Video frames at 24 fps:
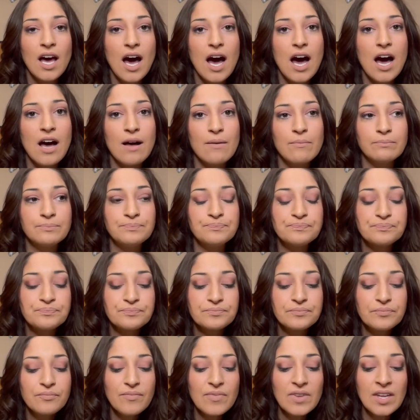And
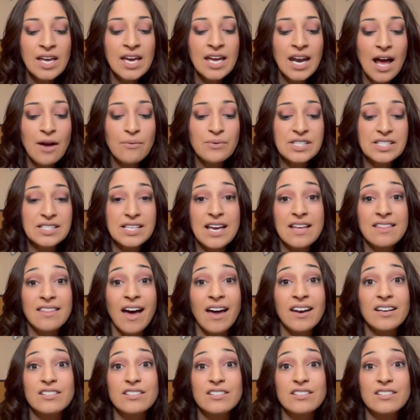I would say that